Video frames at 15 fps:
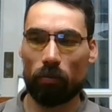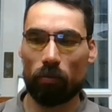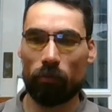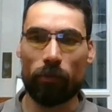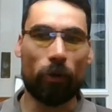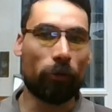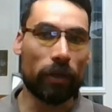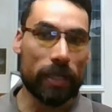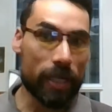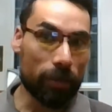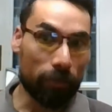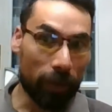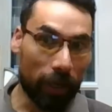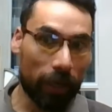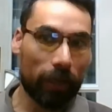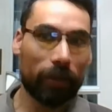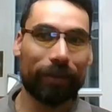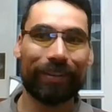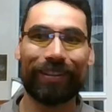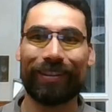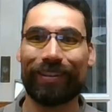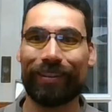very nearby,
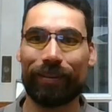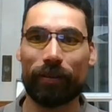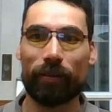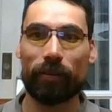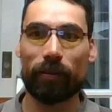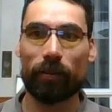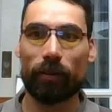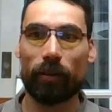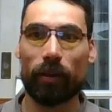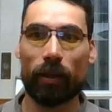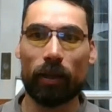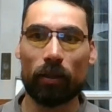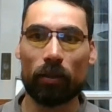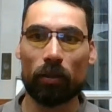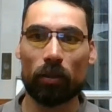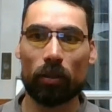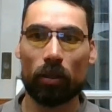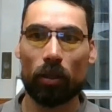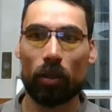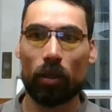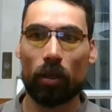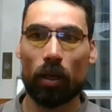and
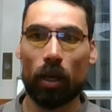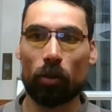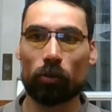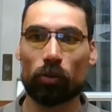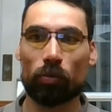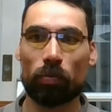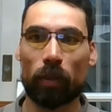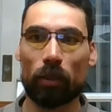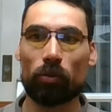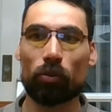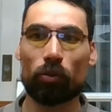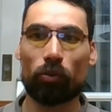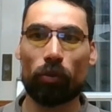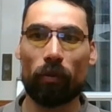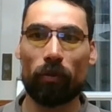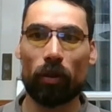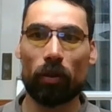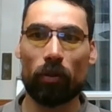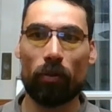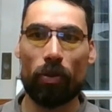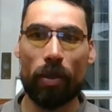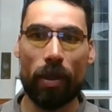I also plan to travel
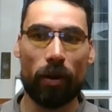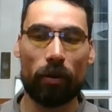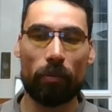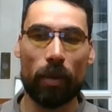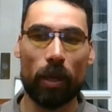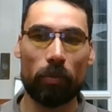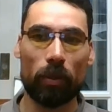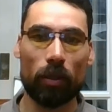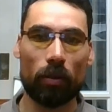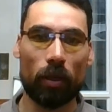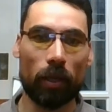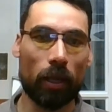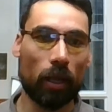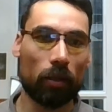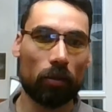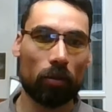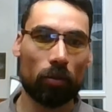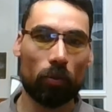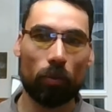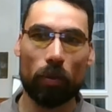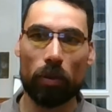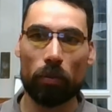there maybe again
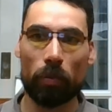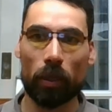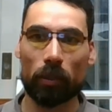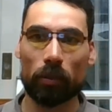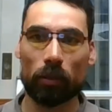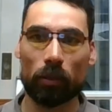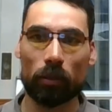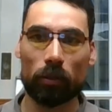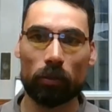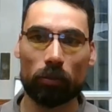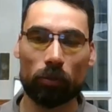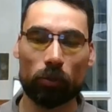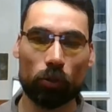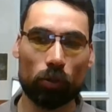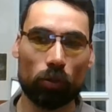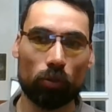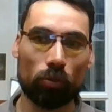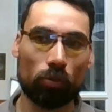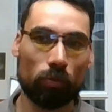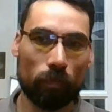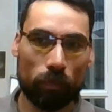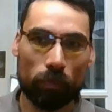with a bicycle. So